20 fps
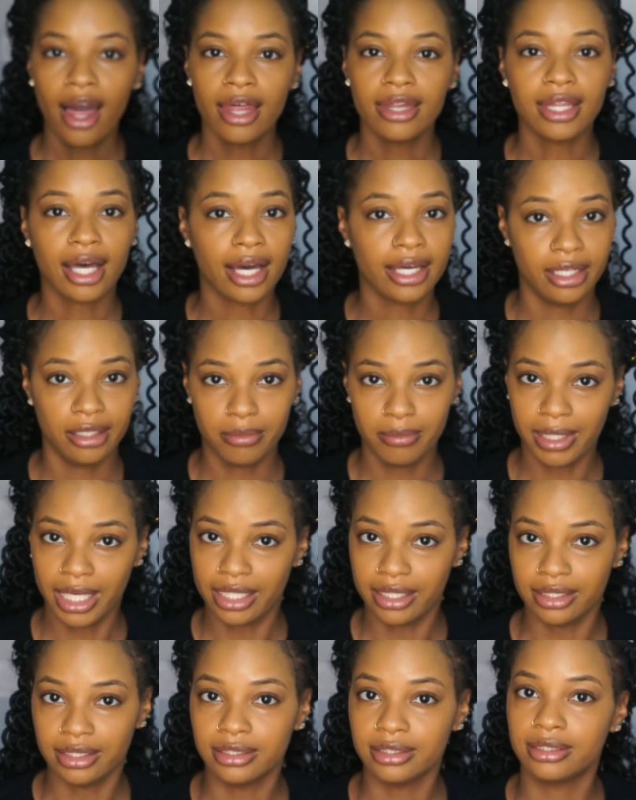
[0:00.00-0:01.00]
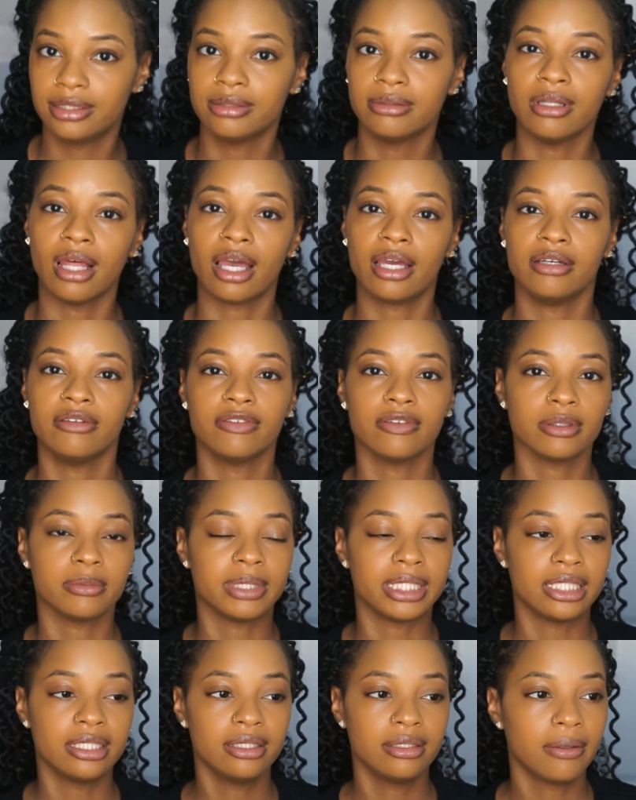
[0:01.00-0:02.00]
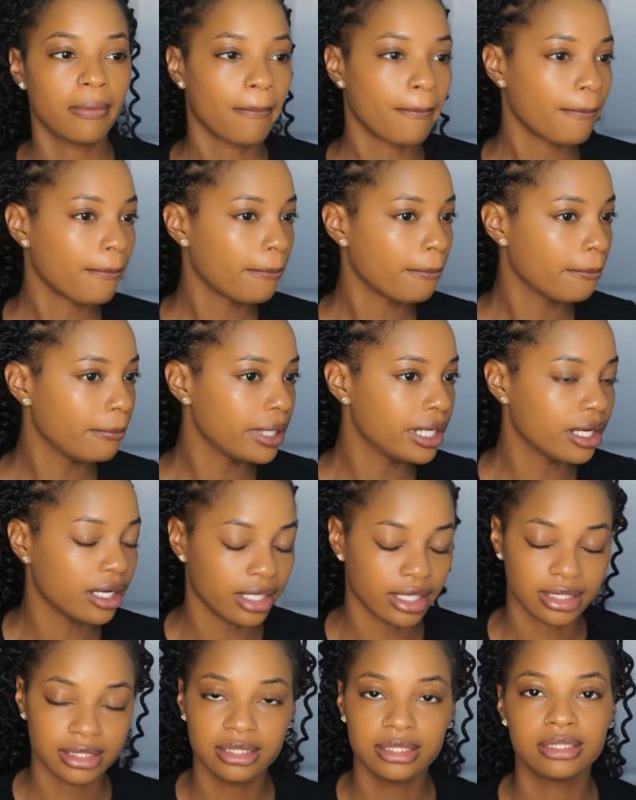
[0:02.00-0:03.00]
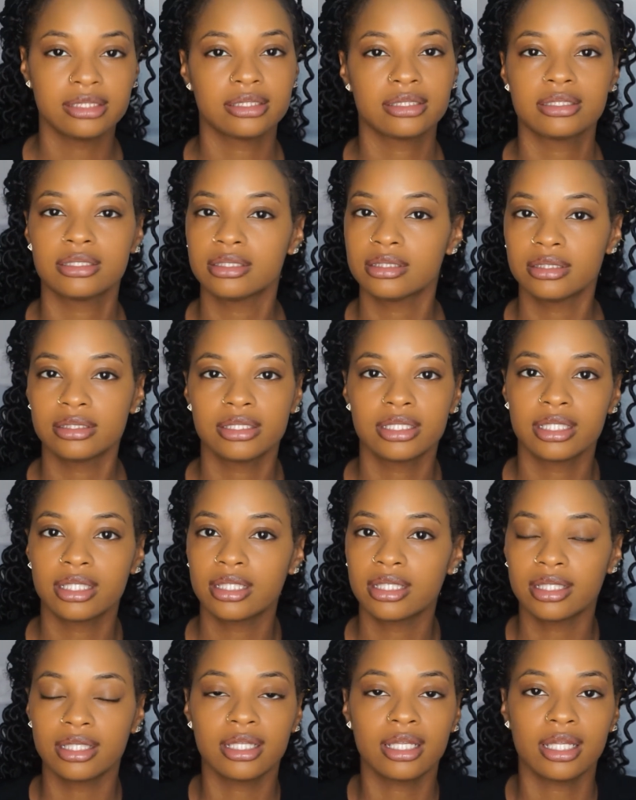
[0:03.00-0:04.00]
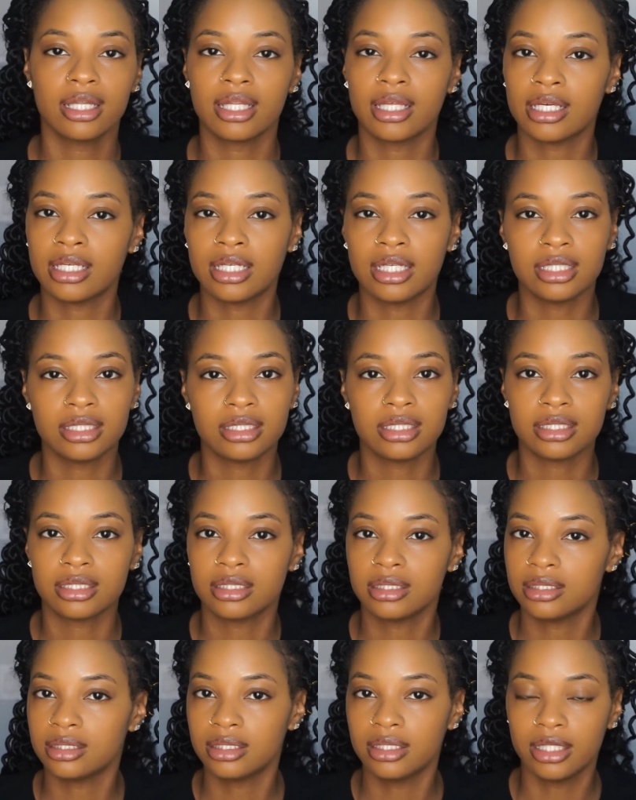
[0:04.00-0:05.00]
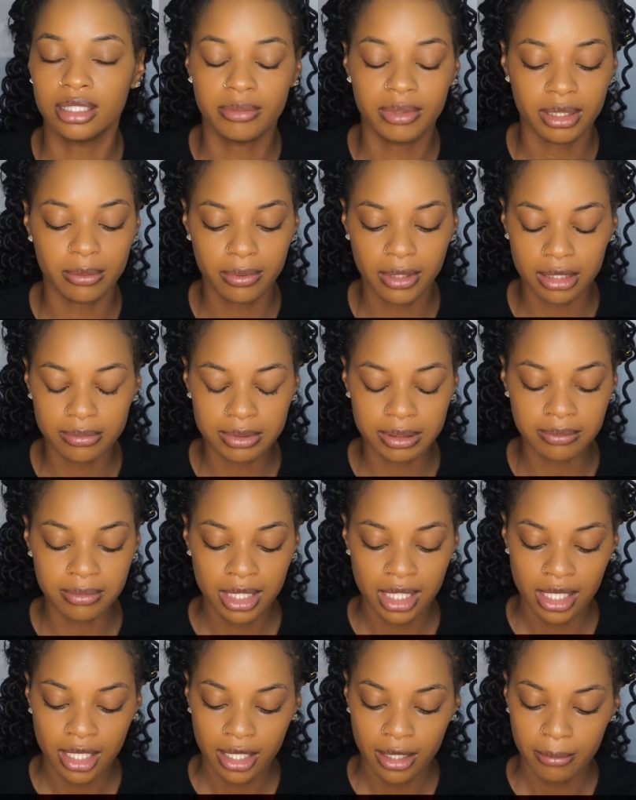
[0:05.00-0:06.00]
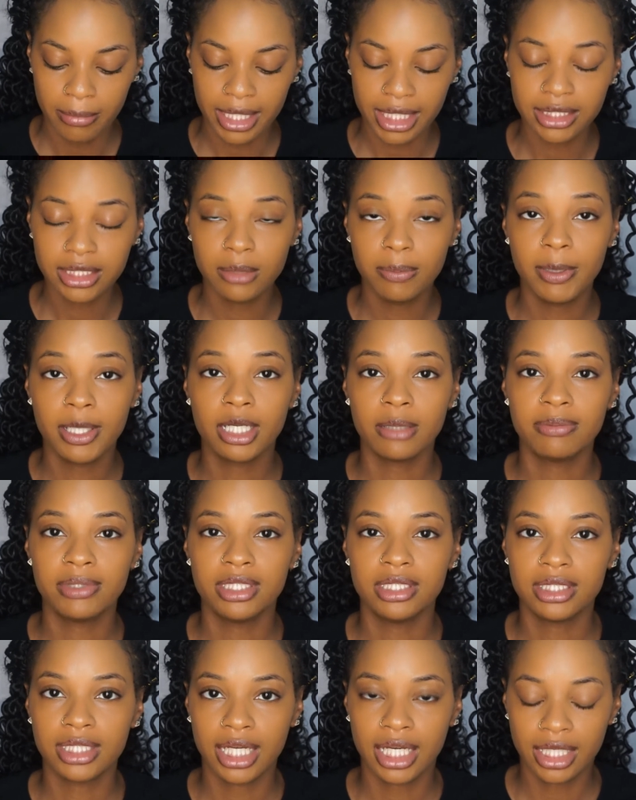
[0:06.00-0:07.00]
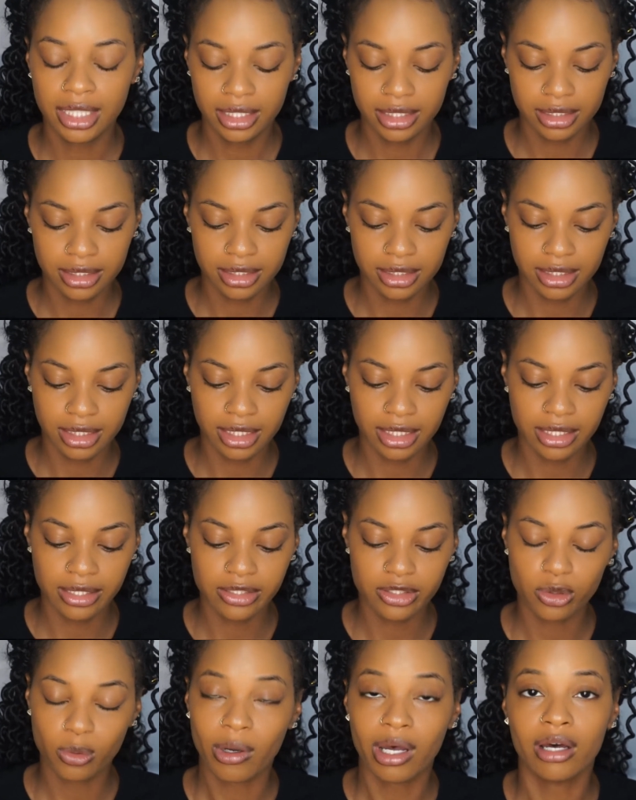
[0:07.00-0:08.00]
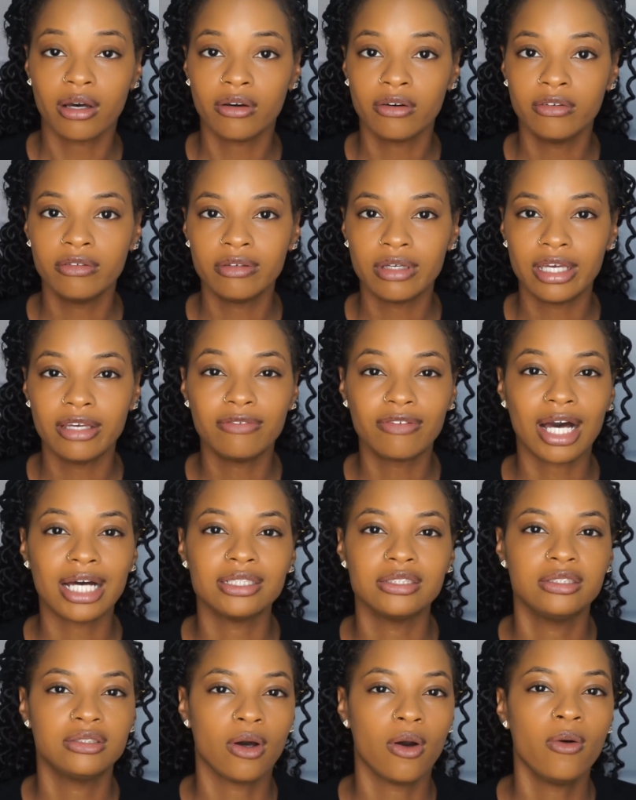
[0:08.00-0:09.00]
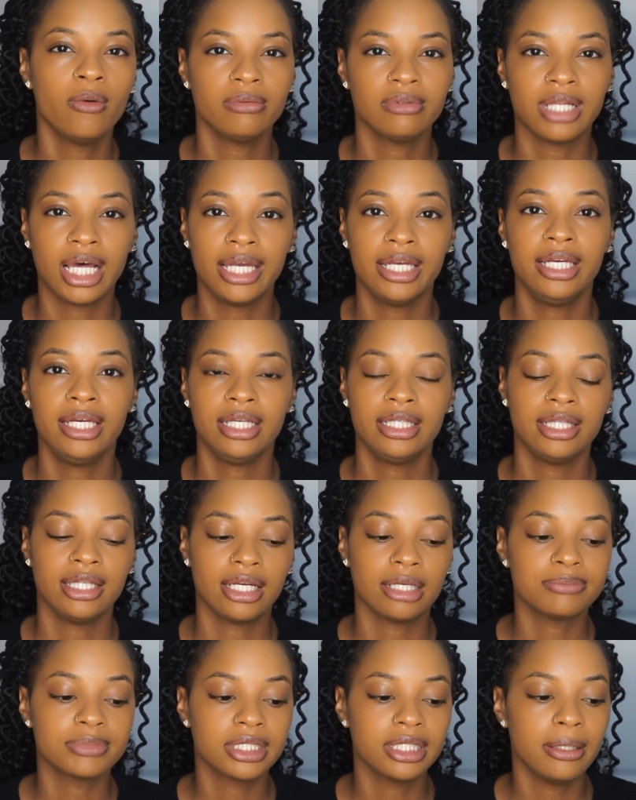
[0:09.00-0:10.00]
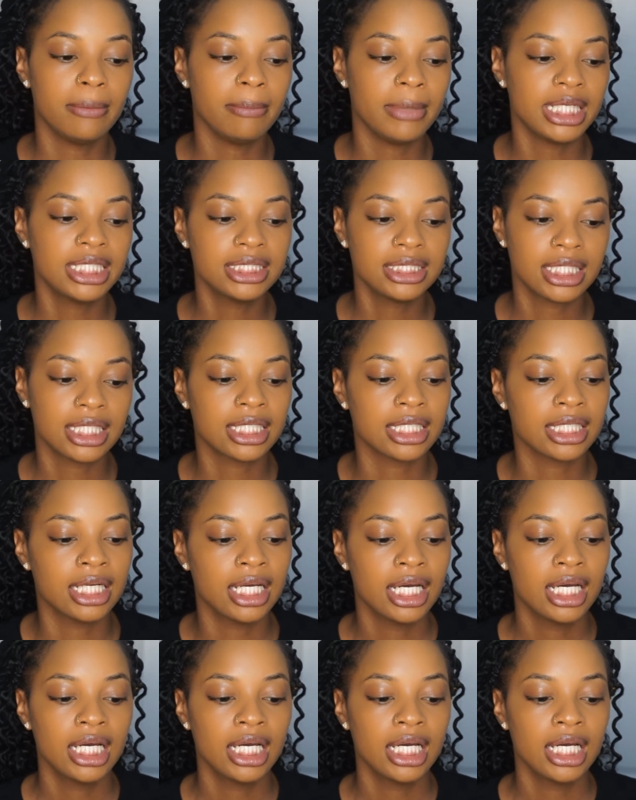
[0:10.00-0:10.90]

that I didn't buy this too light for me, because then that's just going to be a problem. But I did pick up the shade C12. If I don't like it, then I'm going to mix in